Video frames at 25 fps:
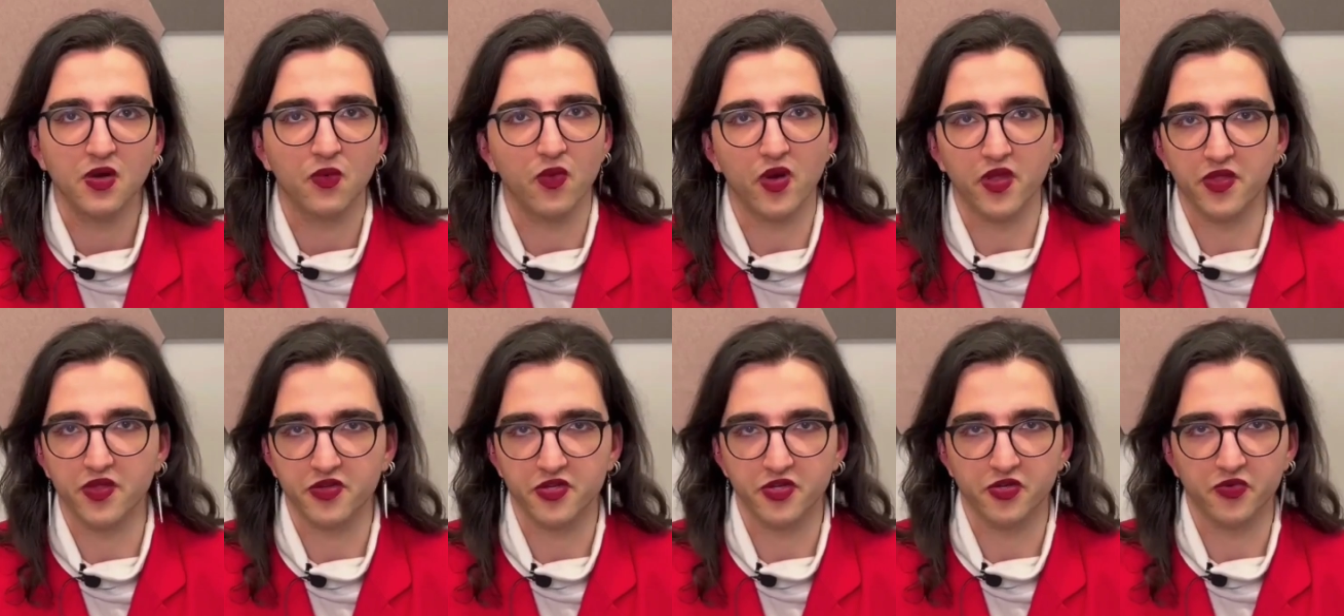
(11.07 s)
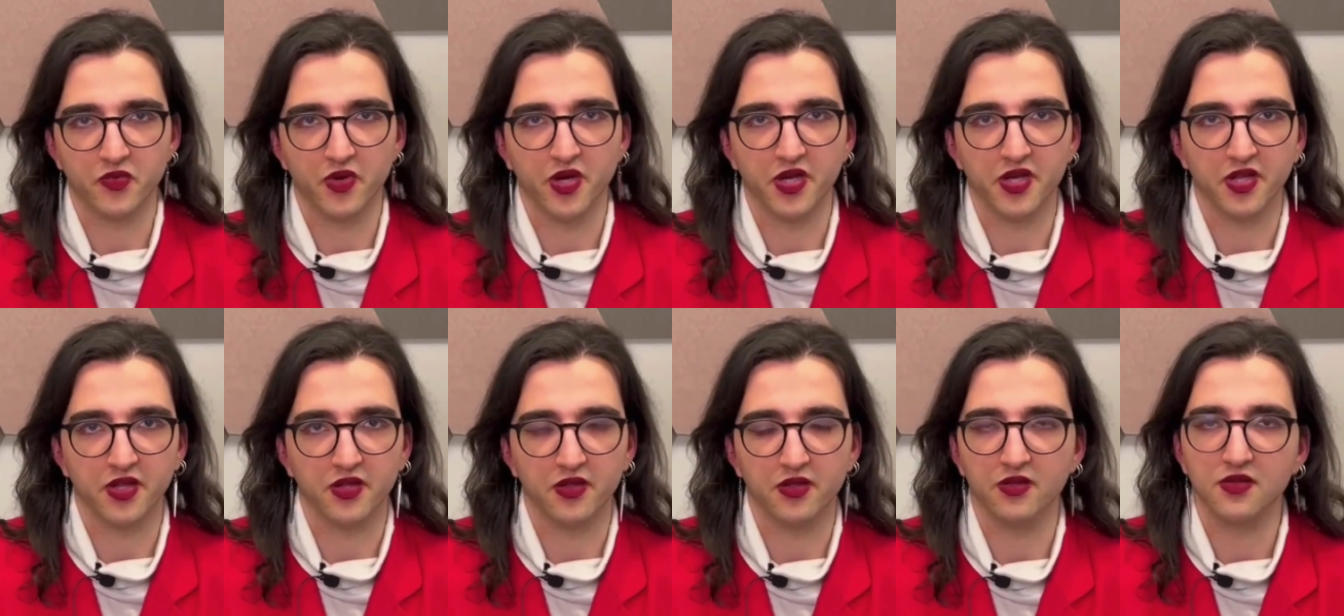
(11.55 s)
Whether you're
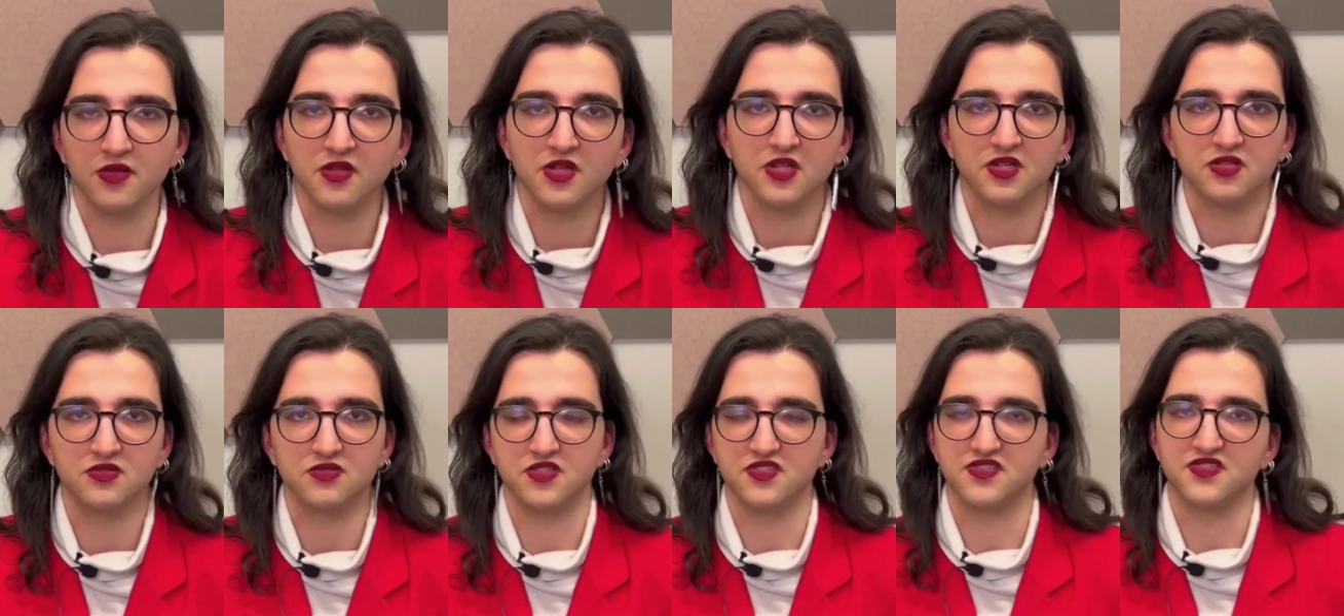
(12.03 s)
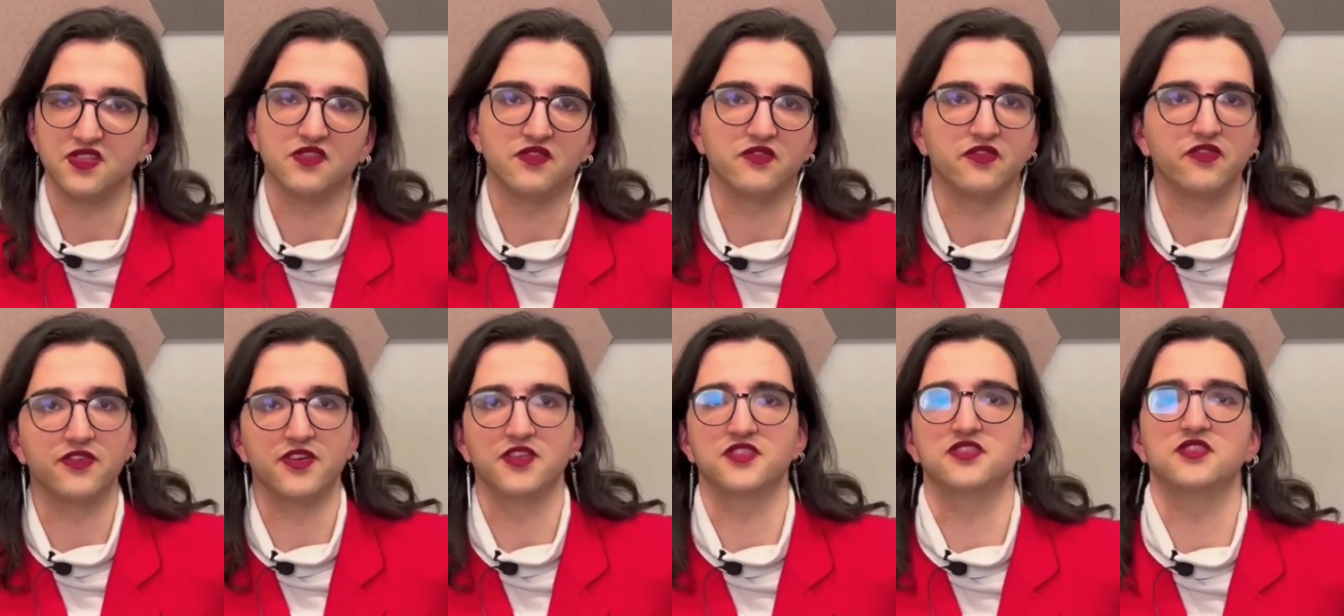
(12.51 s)
running just
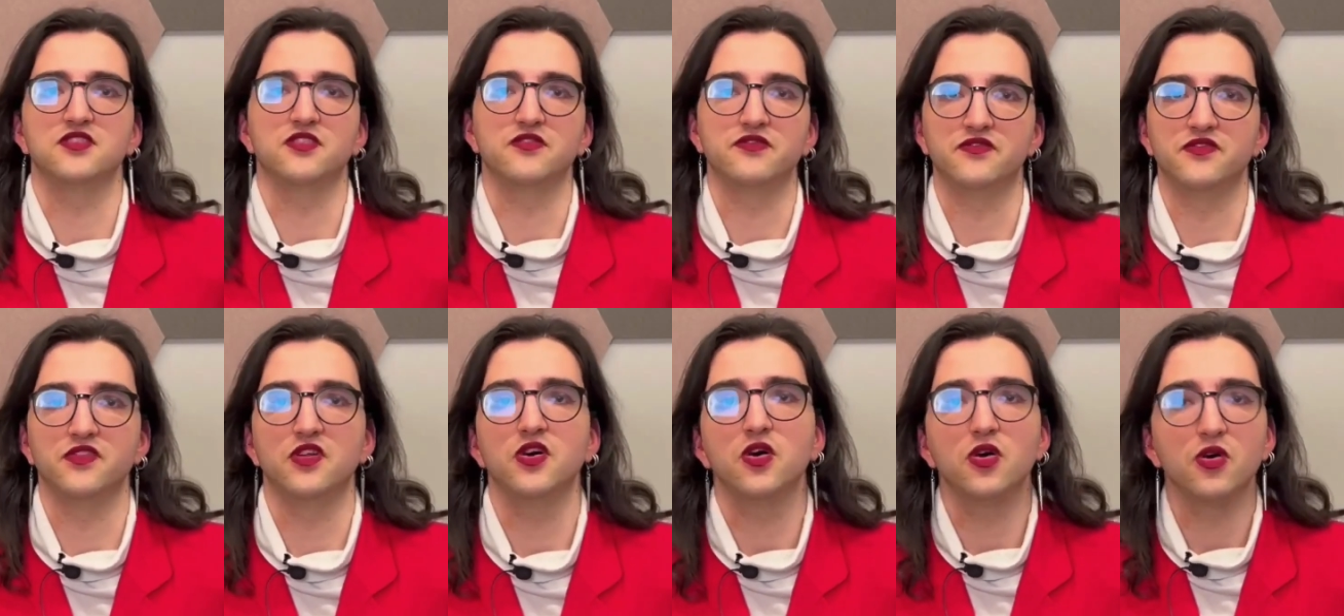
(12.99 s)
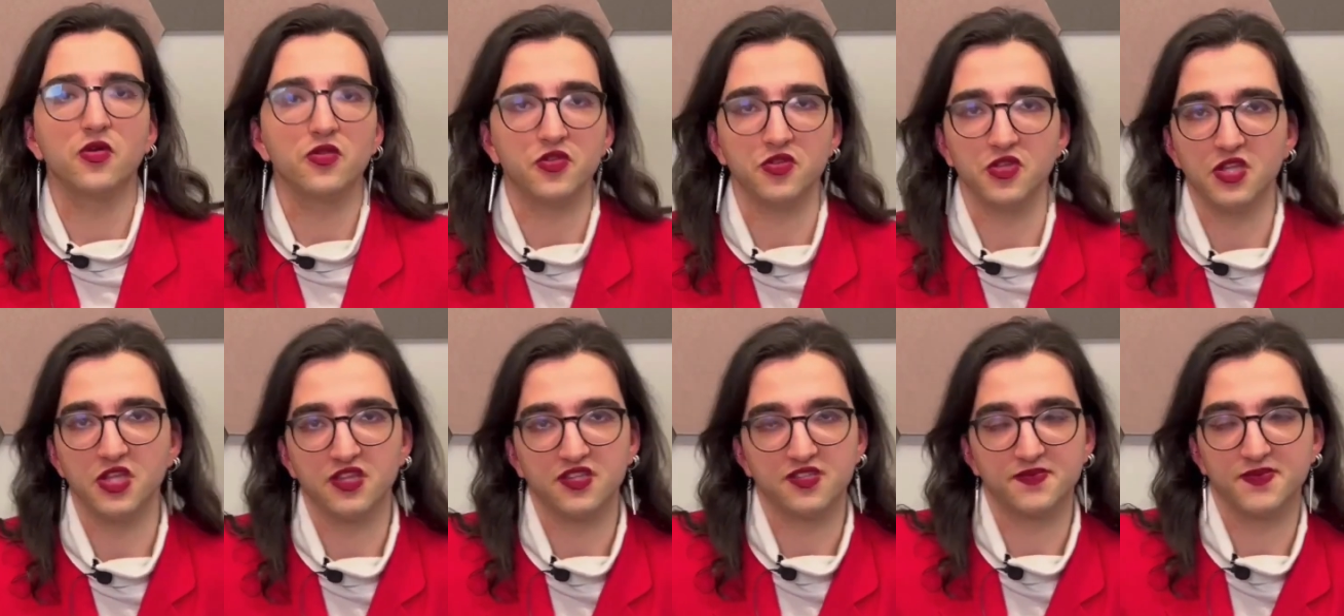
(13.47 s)
a version of
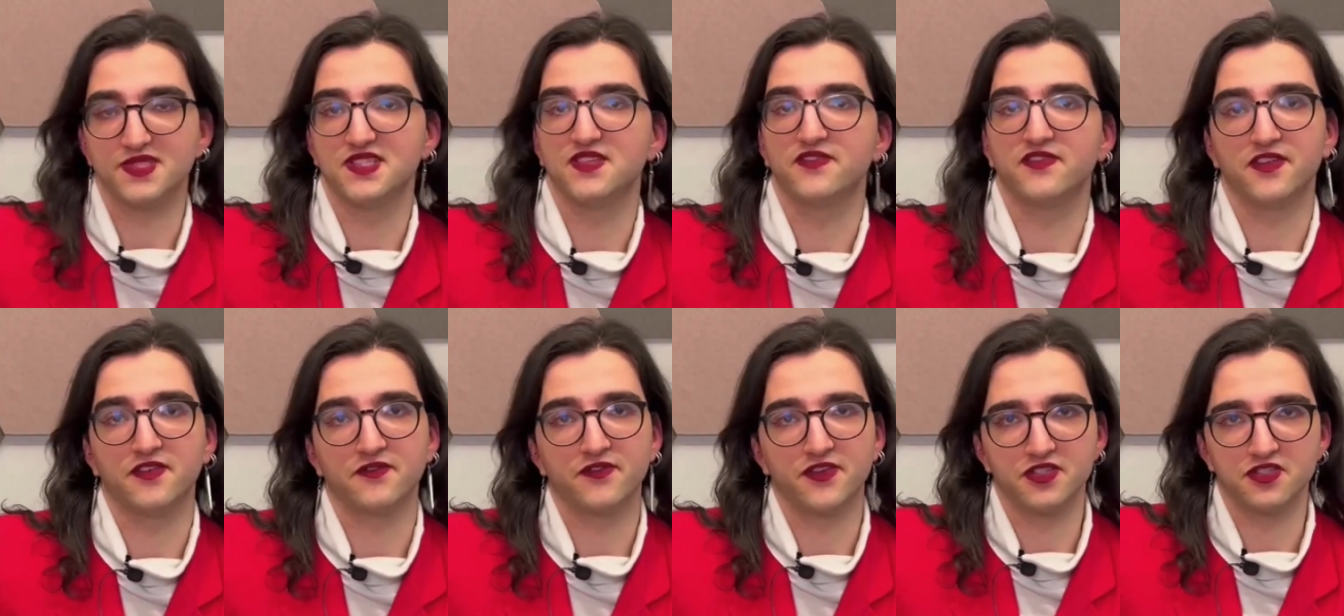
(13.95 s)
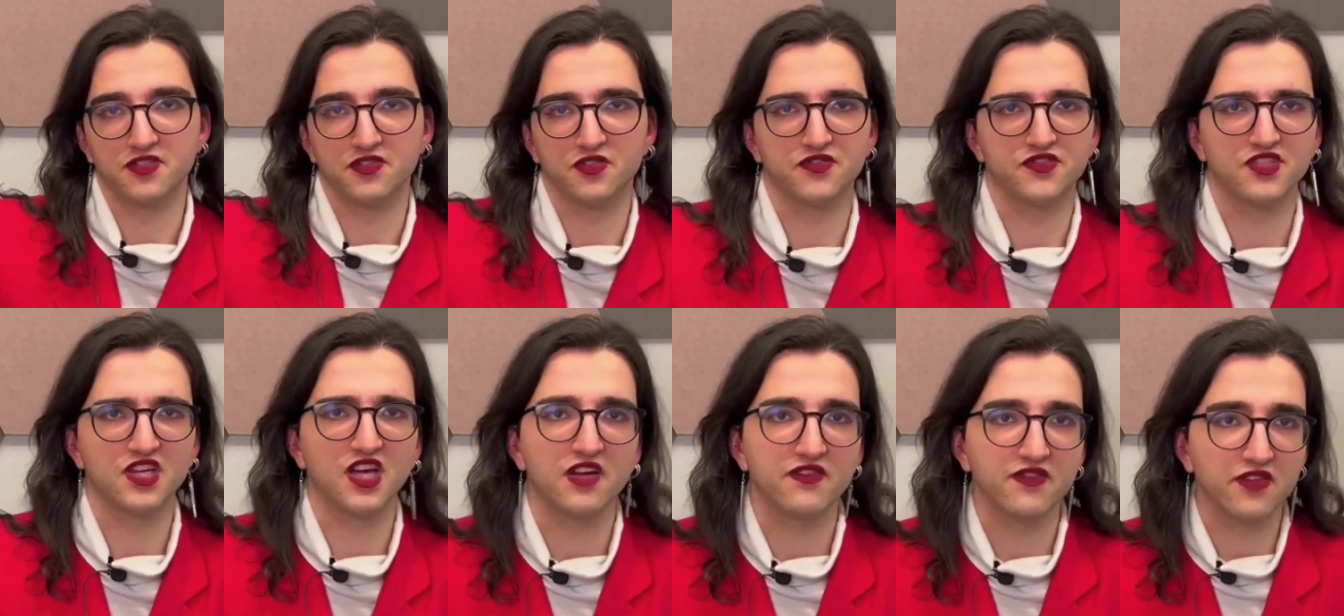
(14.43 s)
Node, you need a specific version
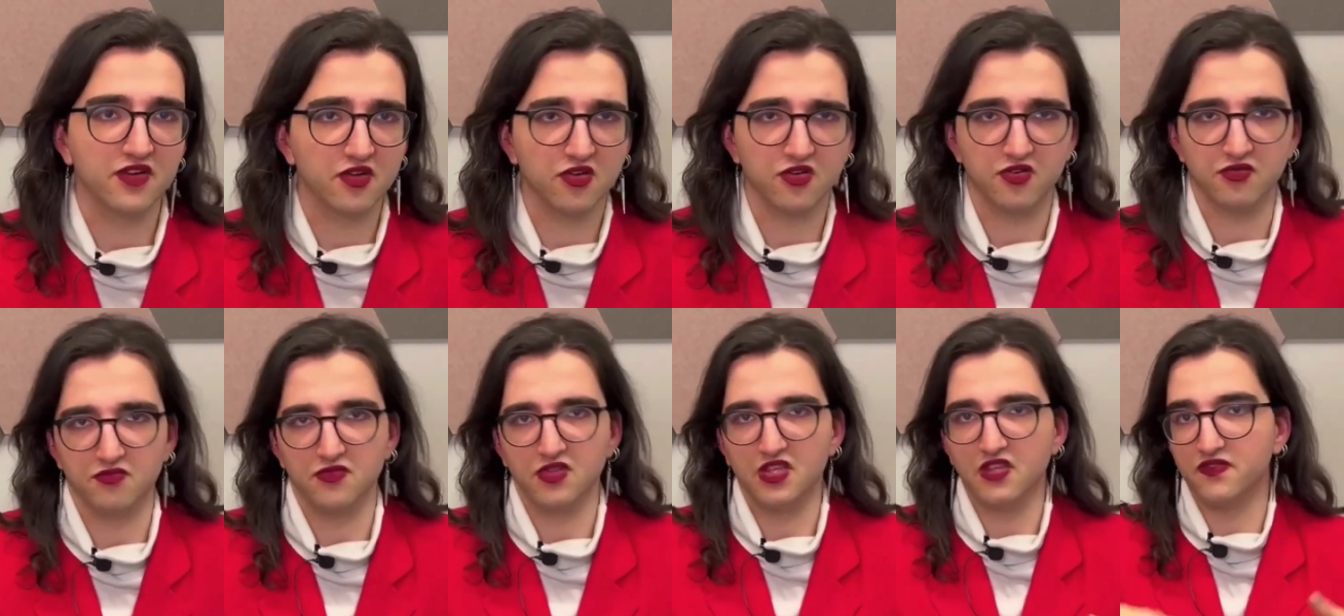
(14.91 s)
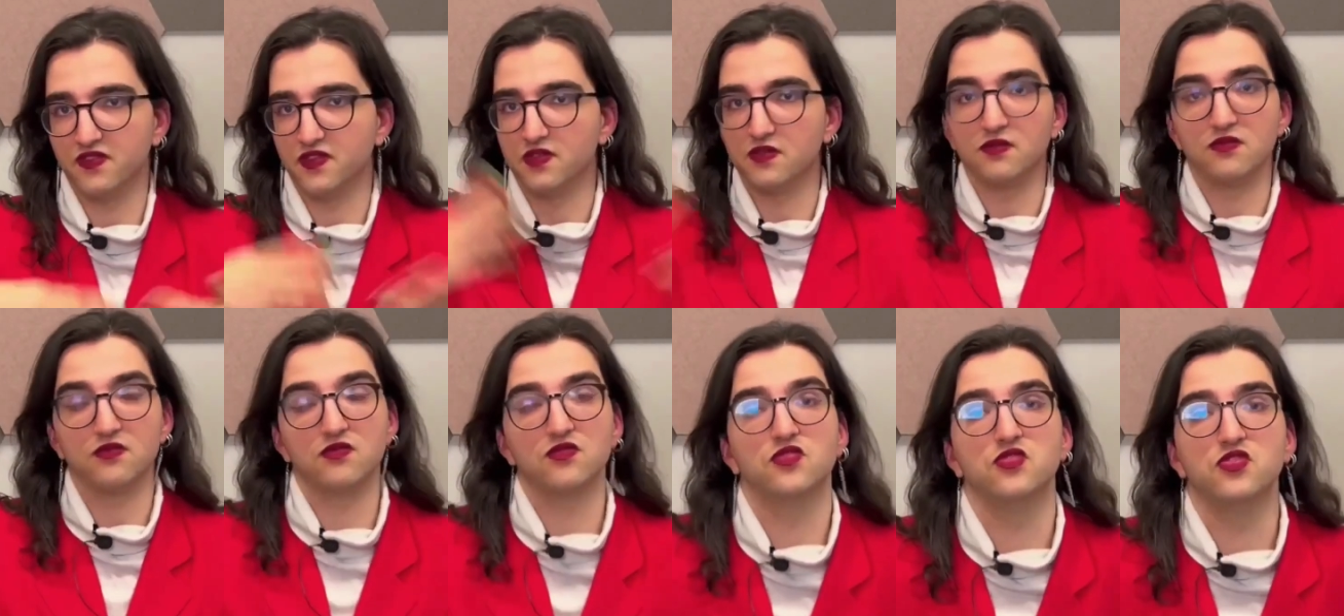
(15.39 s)
of Java, or
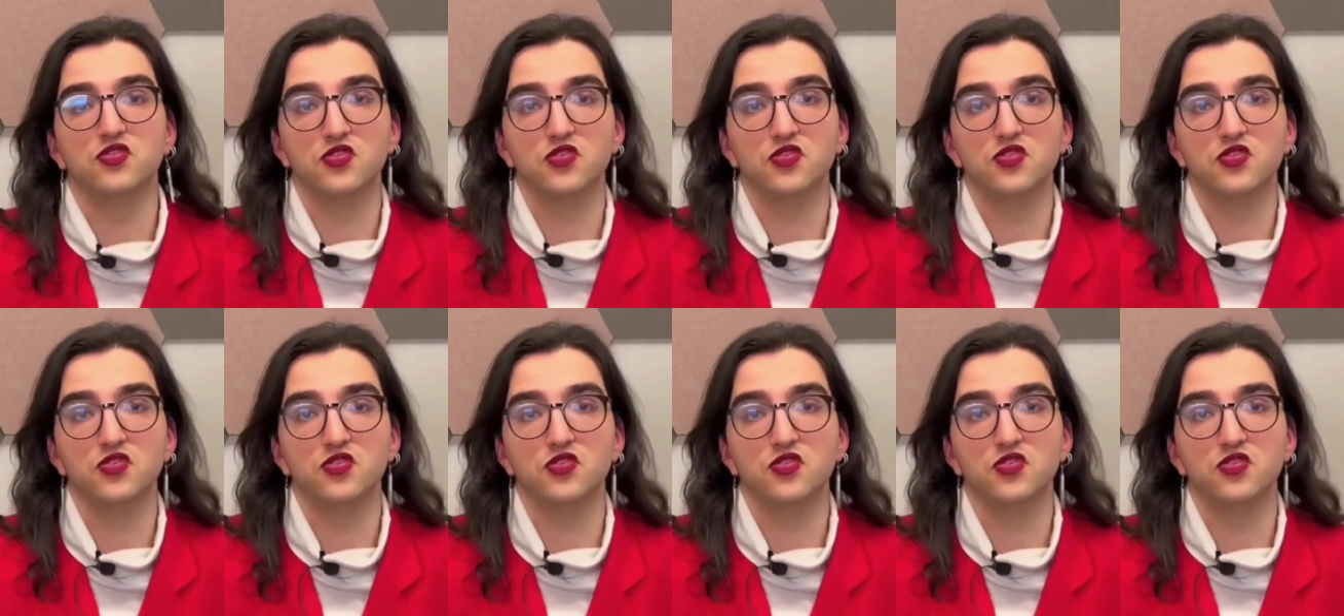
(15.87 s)
even